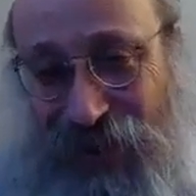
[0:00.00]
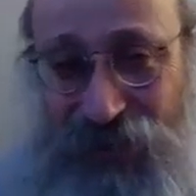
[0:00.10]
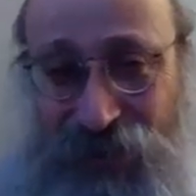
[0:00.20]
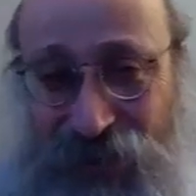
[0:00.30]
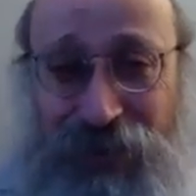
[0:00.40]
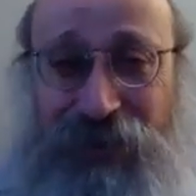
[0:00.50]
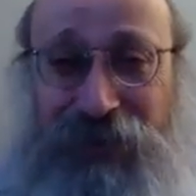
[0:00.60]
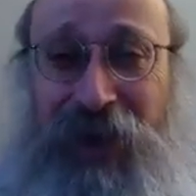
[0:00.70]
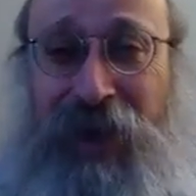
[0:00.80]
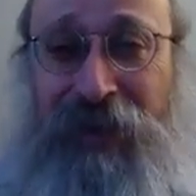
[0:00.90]
I think
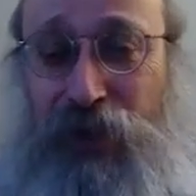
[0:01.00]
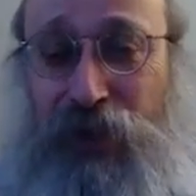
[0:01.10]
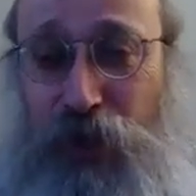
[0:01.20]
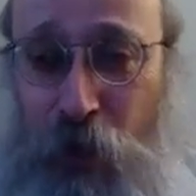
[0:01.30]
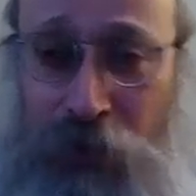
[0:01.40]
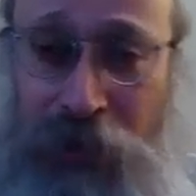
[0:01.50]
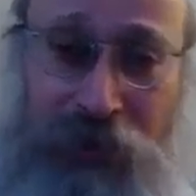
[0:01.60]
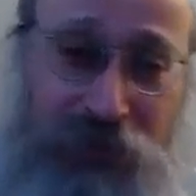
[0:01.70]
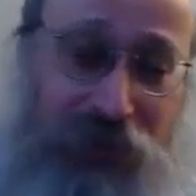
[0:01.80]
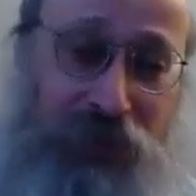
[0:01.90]
that God has shown
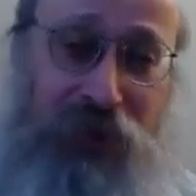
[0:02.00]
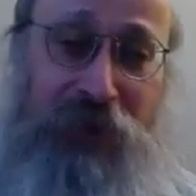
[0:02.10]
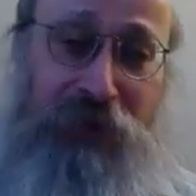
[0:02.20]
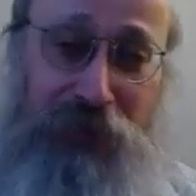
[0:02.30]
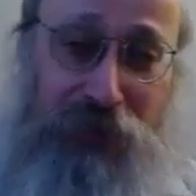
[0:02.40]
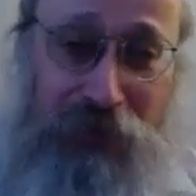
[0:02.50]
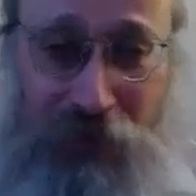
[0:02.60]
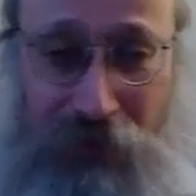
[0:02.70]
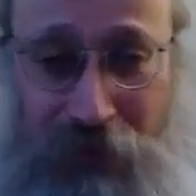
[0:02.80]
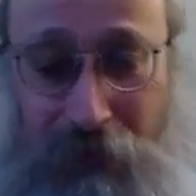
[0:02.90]
us these days
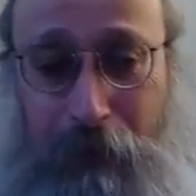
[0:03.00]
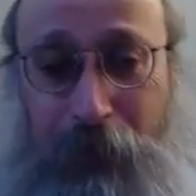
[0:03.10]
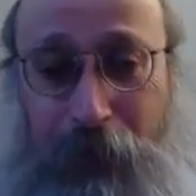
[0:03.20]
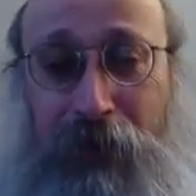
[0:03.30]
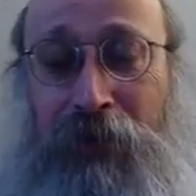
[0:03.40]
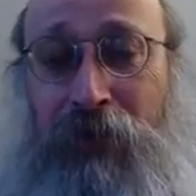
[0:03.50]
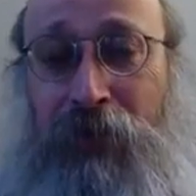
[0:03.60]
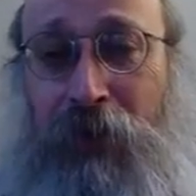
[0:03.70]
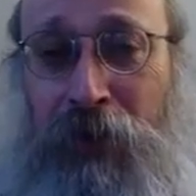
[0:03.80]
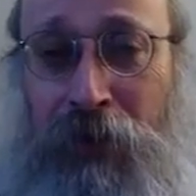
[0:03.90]
in
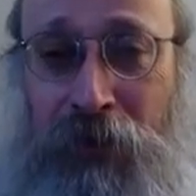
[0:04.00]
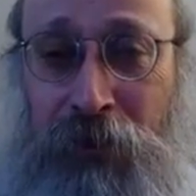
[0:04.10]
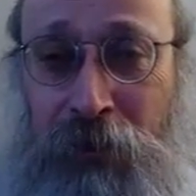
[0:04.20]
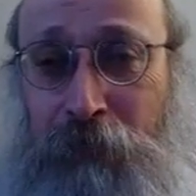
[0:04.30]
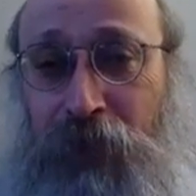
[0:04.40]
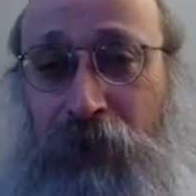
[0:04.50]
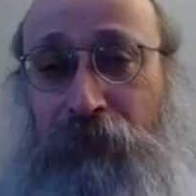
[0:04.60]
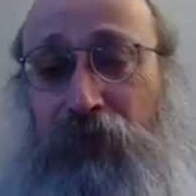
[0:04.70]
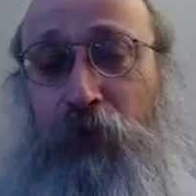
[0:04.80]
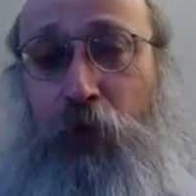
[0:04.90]
the big
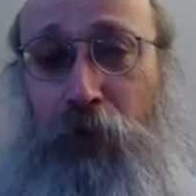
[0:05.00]
free